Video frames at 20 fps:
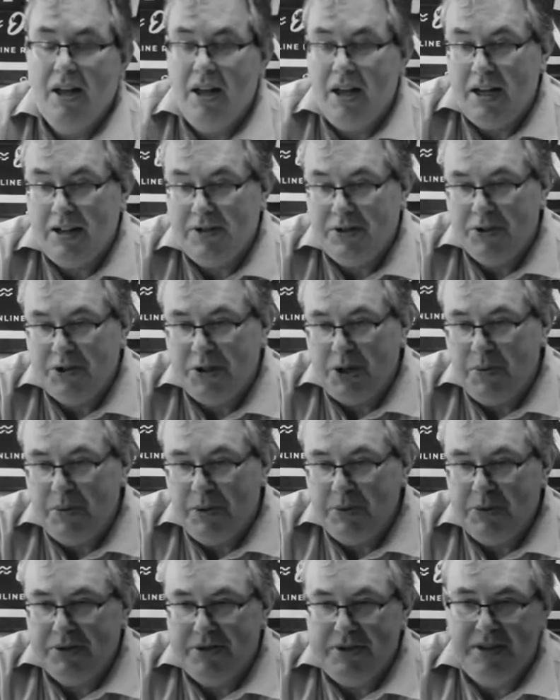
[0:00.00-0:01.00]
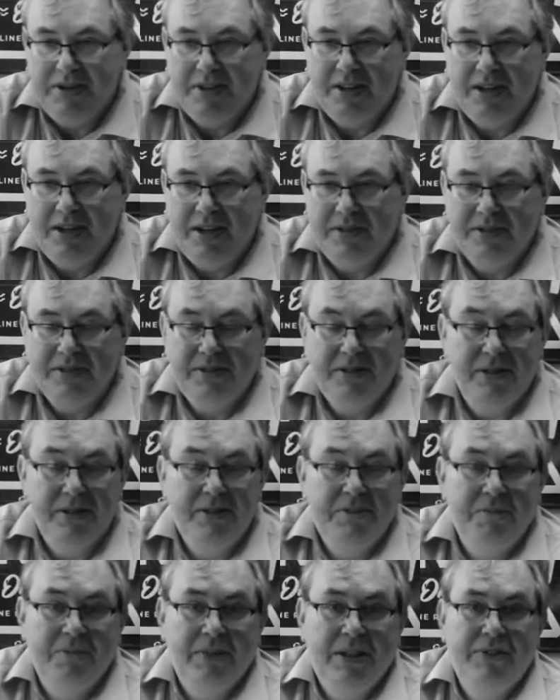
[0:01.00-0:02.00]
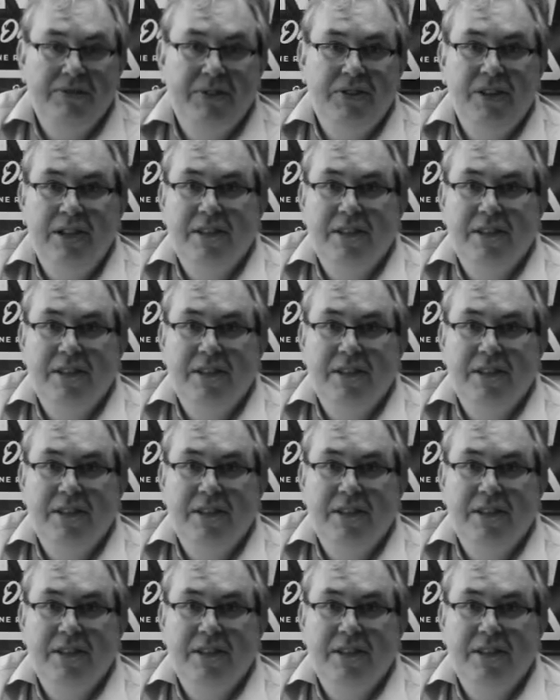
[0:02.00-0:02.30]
and so it was decided that Live and